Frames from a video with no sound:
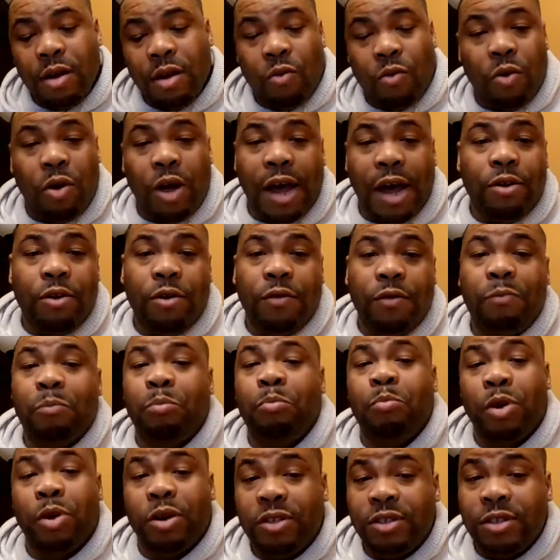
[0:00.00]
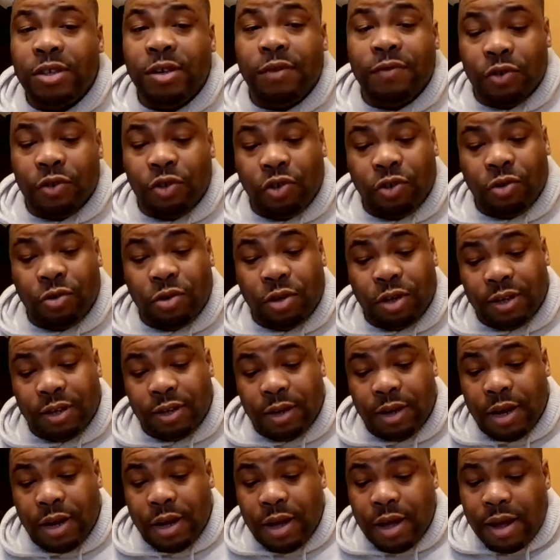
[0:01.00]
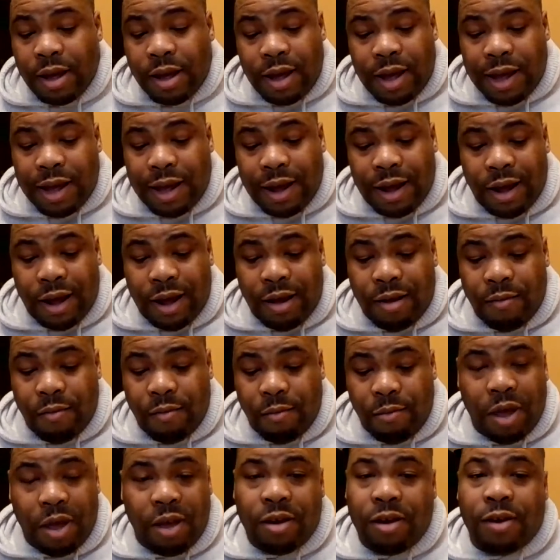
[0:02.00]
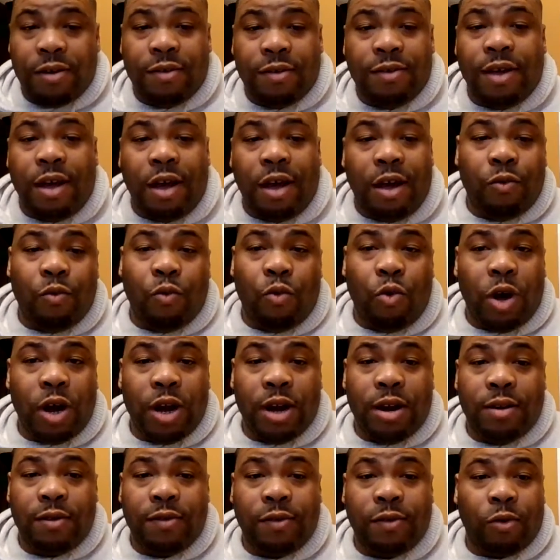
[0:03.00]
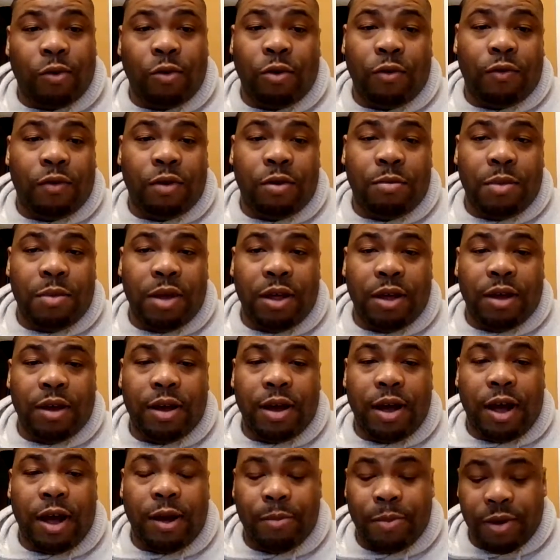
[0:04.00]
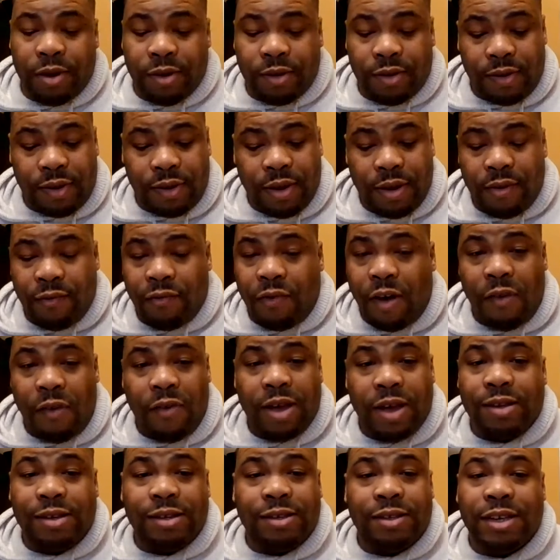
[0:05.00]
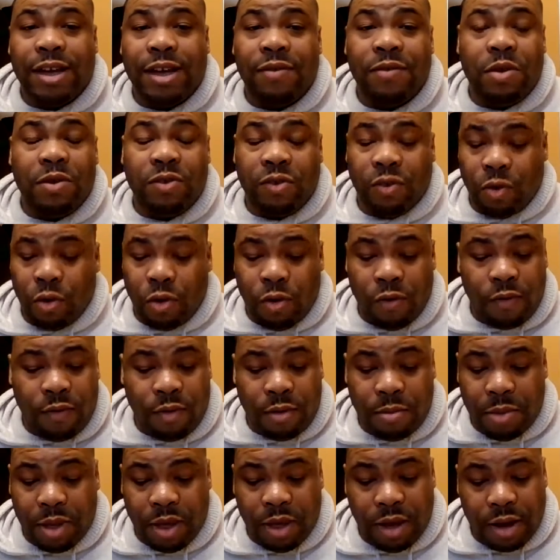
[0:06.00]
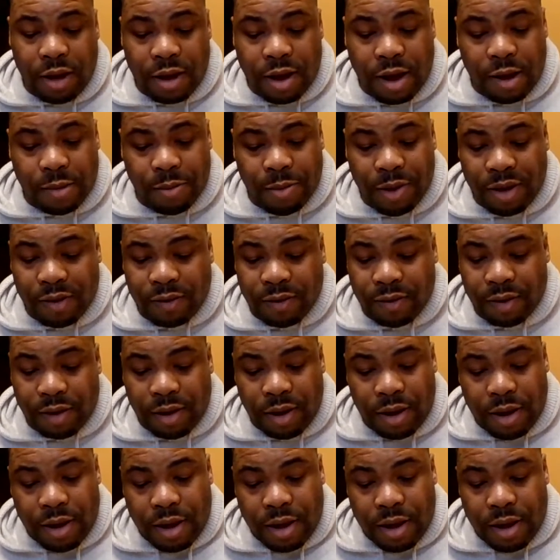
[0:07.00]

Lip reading: Well, I know personally for sure, Metal Gear Solid One sold over a million copies. Final Fantasy Seven sold over a million copies.